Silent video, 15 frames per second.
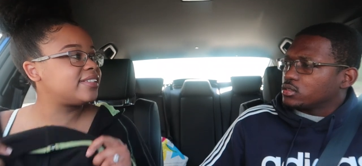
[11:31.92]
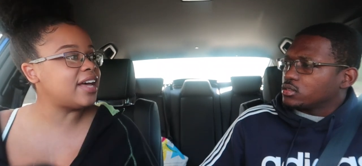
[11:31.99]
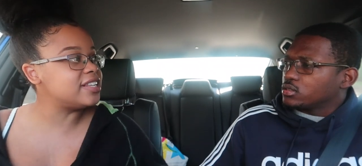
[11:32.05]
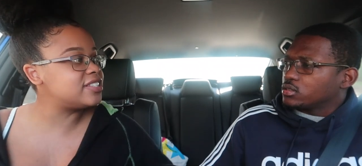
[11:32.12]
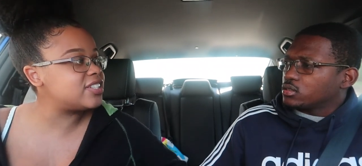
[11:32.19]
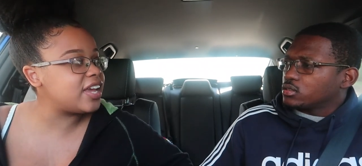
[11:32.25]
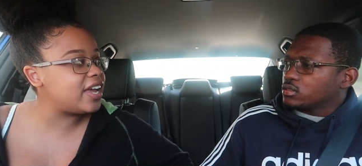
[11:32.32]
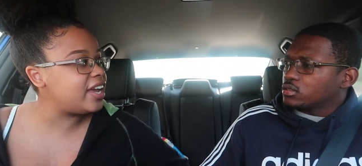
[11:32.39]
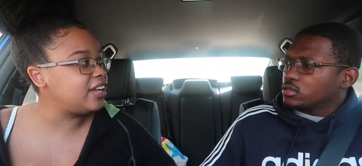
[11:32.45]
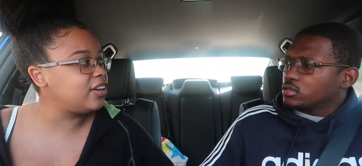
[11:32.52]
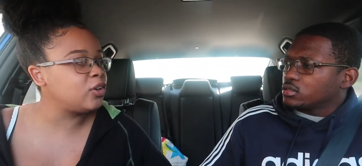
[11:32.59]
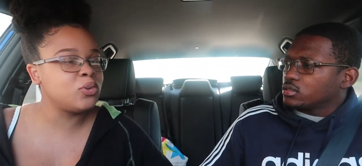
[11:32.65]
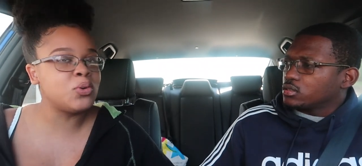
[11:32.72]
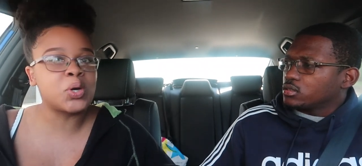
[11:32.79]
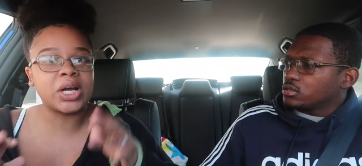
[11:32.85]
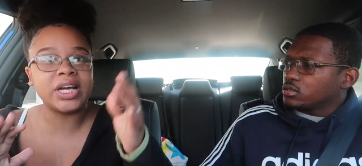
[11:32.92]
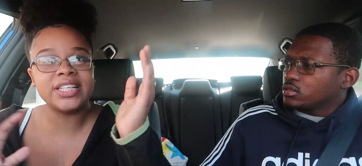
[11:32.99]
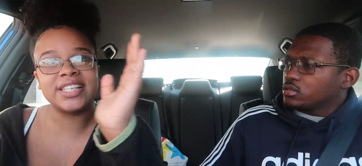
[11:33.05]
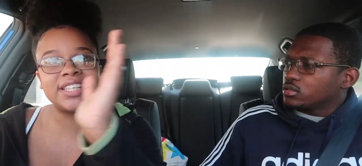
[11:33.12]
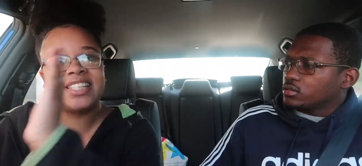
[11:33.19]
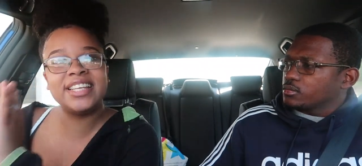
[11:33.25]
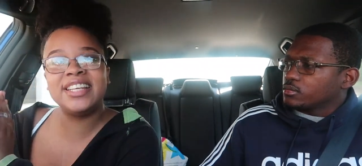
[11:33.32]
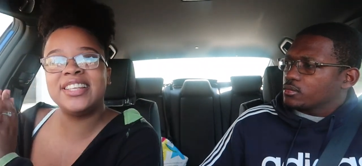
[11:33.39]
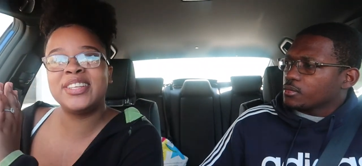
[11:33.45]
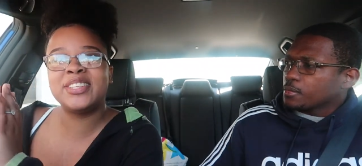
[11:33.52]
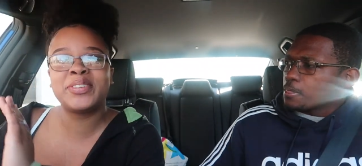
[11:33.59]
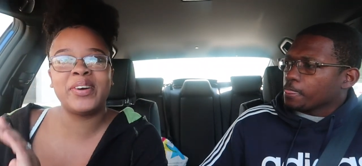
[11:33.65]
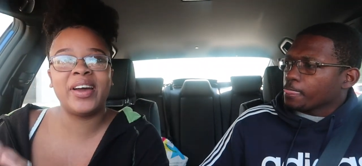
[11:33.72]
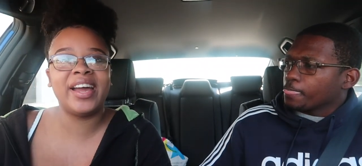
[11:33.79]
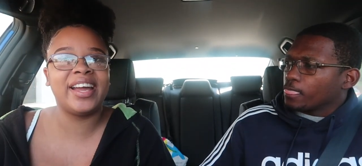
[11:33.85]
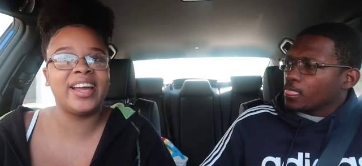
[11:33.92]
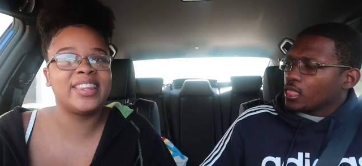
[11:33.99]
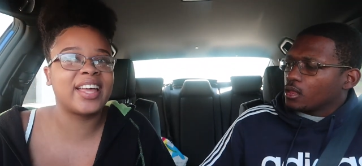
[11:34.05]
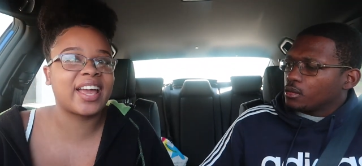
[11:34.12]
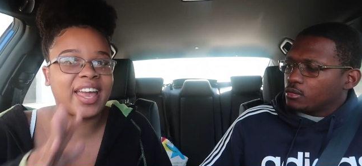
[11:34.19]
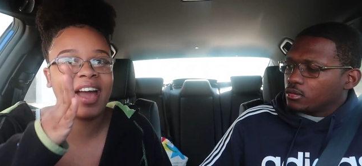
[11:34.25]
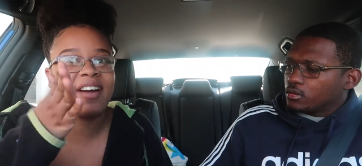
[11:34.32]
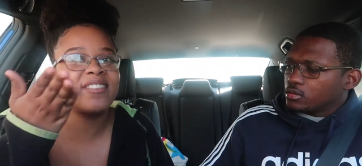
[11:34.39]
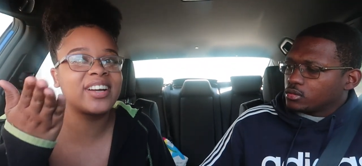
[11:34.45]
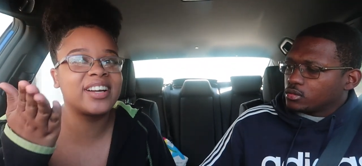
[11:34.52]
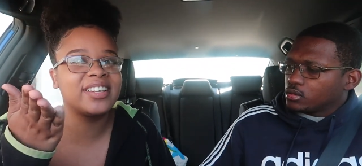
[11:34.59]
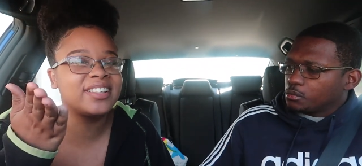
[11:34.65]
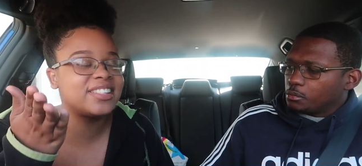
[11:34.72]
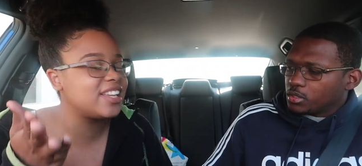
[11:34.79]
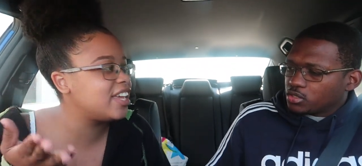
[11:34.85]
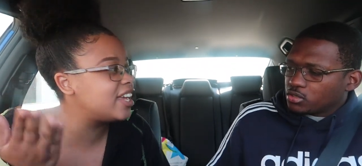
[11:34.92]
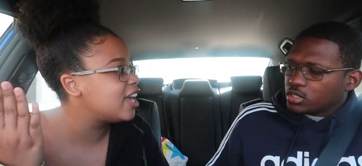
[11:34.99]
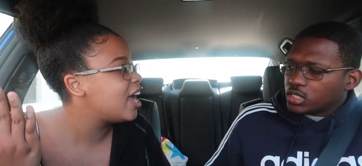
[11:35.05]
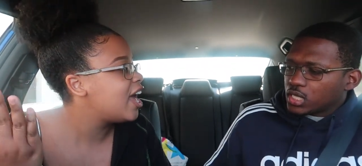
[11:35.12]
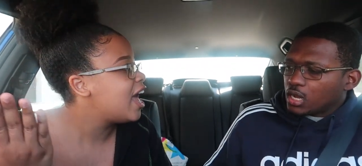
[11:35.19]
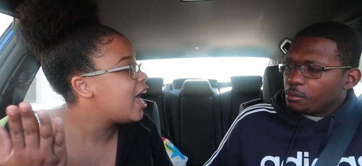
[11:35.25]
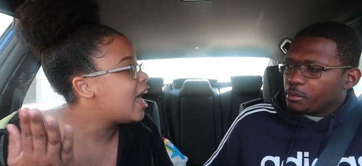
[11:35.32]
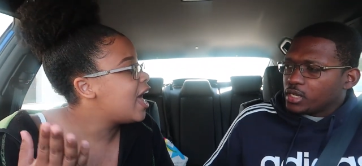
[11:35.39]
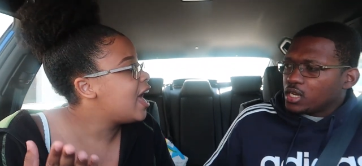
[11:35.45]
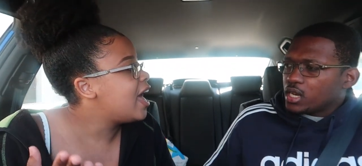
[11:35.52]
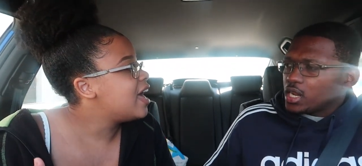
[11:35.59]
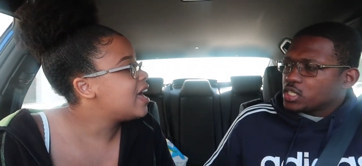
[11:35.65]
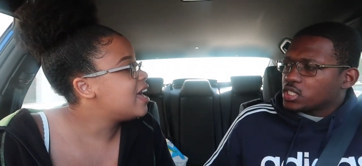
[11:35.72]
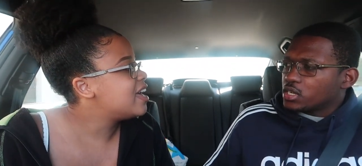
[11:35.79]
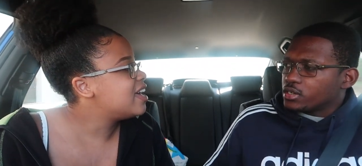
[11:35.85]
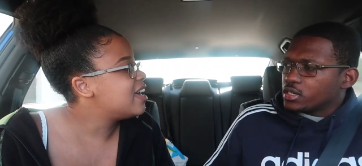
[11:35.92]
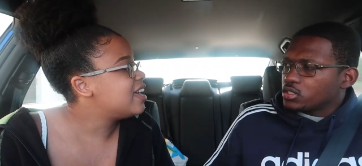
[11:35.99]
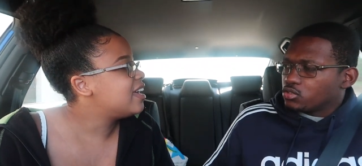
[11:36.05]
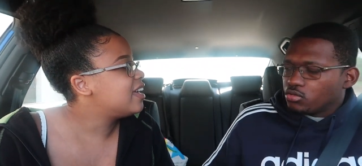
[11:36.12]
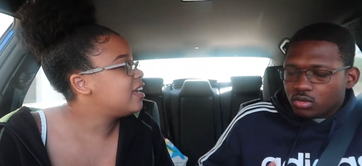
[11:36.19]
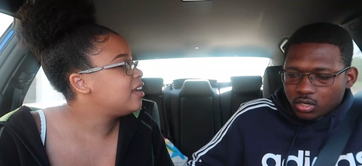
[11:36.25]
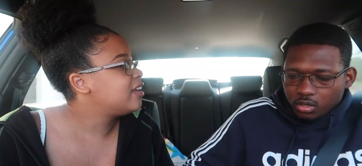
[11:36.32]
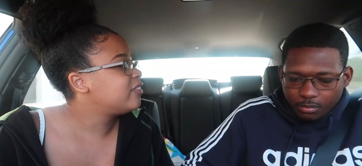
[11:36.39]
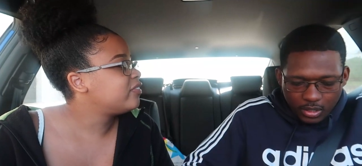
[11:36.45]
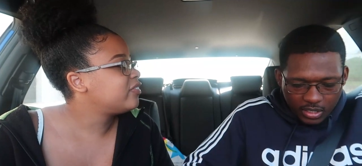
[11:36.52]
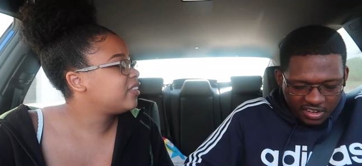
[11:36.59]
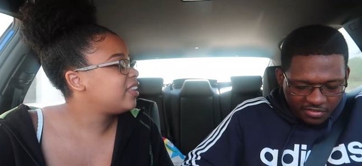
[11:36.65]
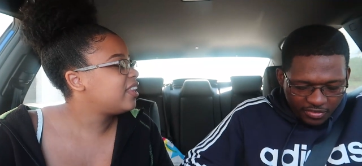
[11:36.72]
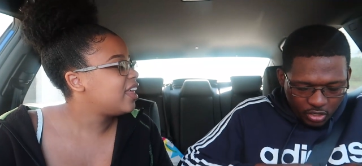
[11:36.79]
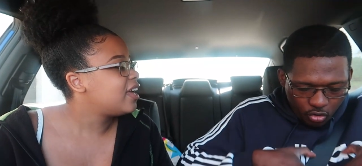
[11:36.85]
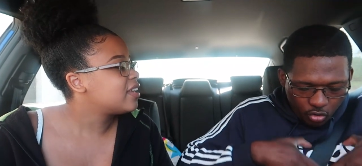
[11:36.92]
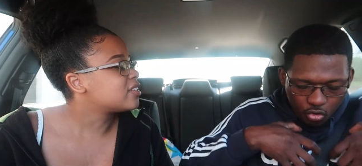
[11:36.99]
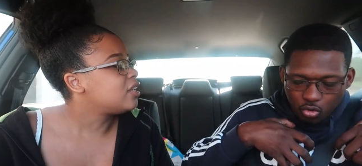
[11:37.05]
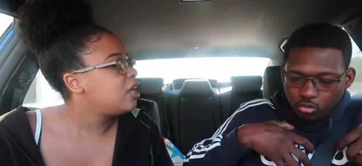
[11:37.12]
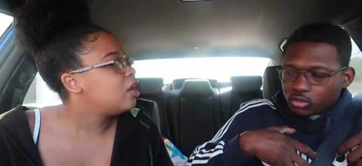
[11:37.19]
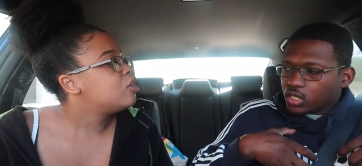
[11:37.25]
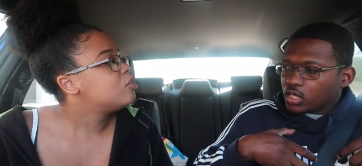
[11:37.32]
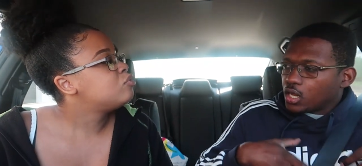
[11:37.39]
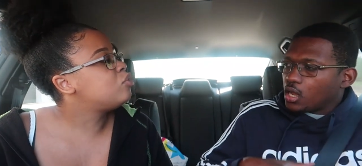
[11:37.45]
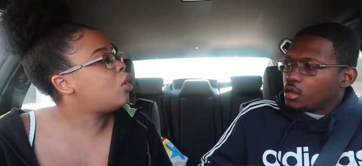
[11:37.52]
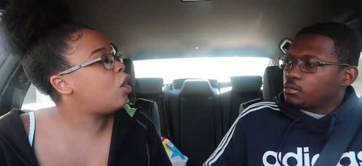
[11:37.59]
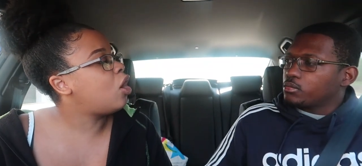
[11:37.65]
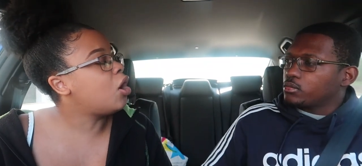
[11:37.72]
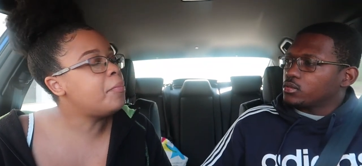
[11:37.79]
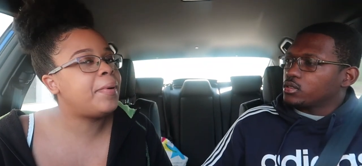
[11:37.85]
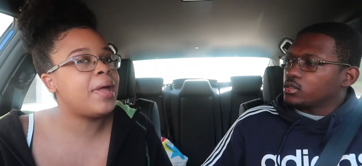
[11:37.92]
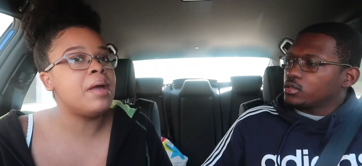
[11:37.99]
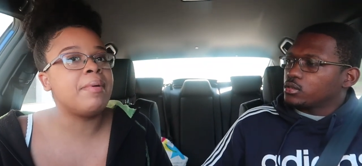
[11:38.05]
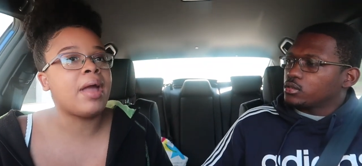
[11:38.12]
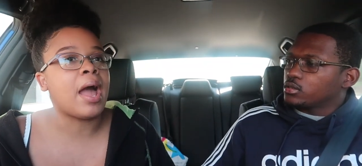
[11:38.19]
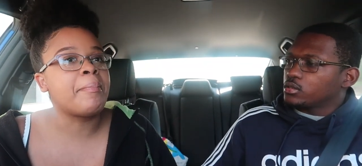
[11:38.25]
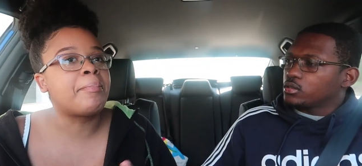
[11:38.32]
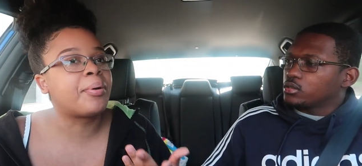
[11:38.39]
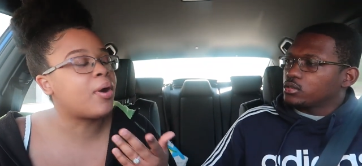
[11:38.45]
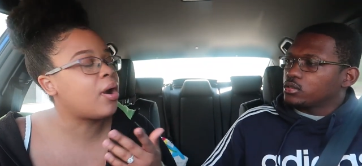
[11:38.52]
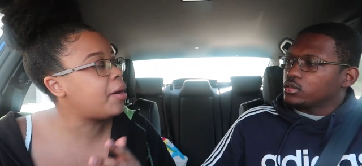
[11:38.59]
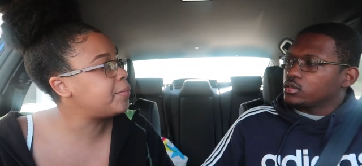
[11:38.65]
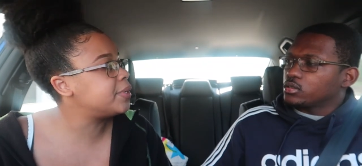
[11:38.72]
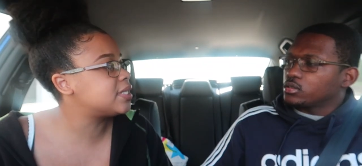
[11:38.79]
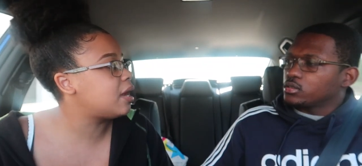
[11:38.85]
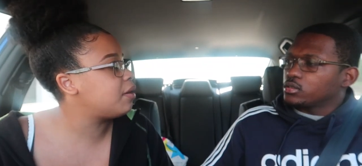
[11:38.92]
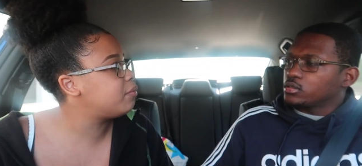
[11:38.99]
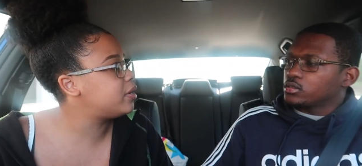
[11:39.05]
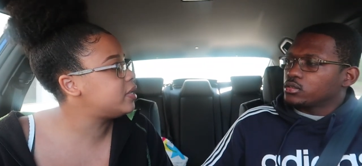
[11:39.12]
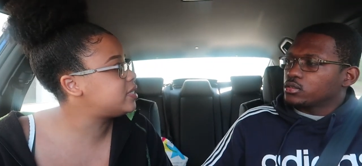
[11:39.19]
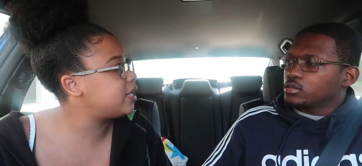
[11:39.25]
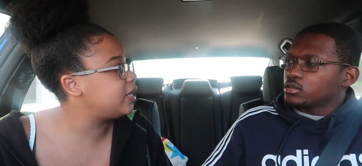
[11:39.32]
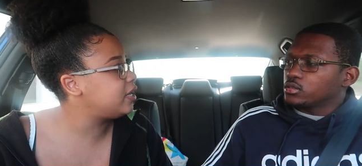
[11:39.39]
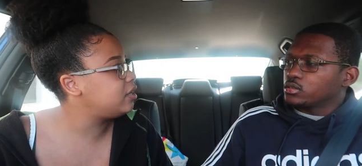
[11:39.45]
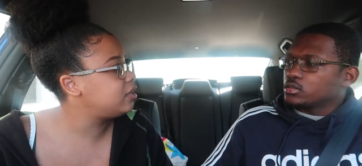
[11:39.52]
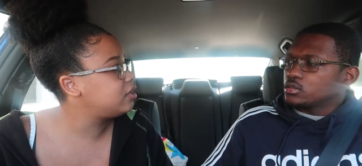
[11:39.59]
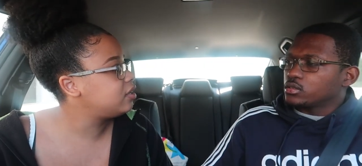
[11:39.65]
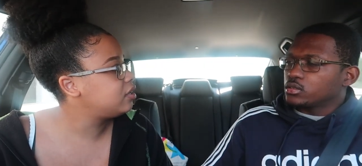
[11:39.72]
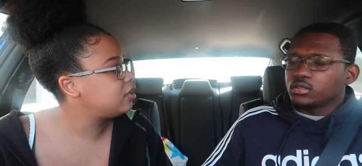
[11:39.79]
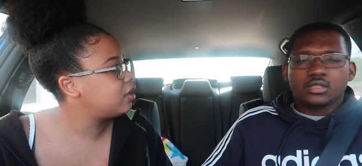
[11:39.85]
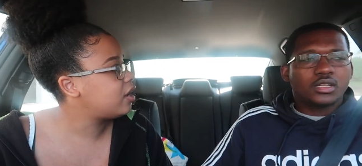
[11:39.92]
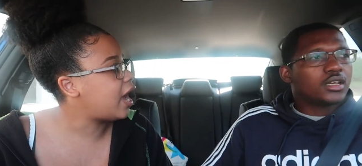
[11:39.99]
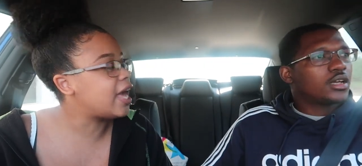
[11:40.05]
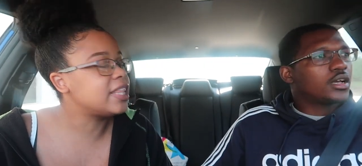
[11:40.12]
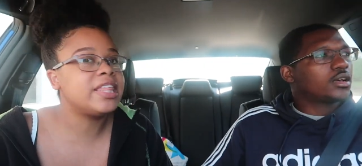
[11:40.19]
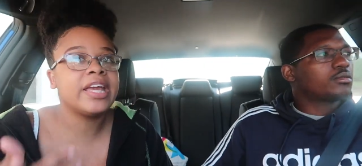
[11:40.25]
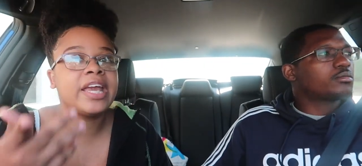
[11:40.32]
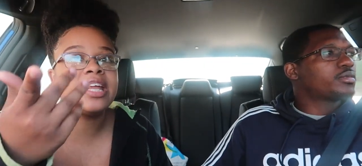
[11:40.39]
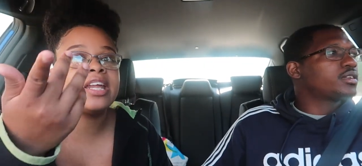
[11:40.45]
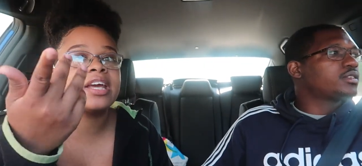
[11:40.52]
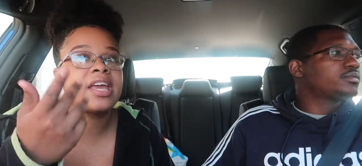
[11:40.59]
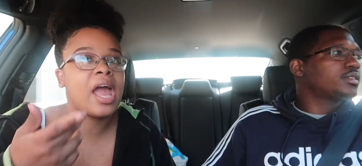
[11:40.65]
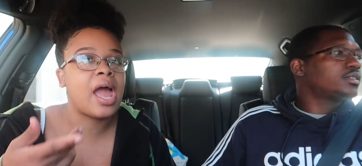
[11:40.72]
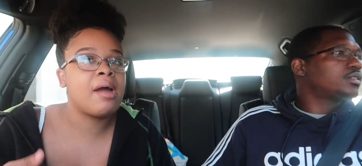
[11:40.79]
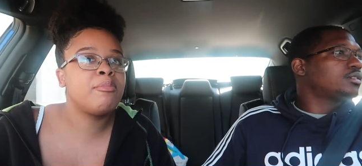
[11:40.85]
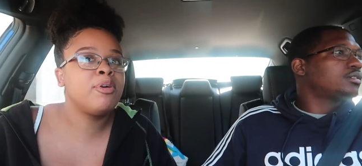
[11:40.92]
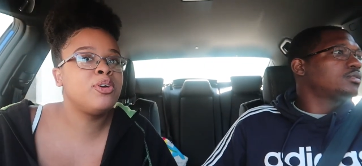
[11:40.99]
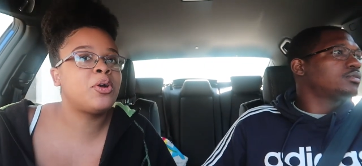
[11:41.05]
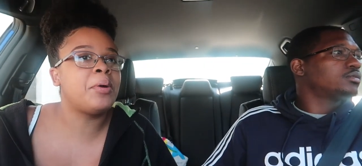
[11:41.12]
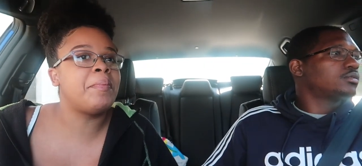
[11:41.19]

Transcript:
Speaker 1: That's it. You couldn't see this way. The camera couldn't see. But you see
Speaker 2: how mini that shirt is? You could have been lifting the whole thing up.
Speaker 1: No, baby. I promise I wasn't. Nah, I think I in the camera know. you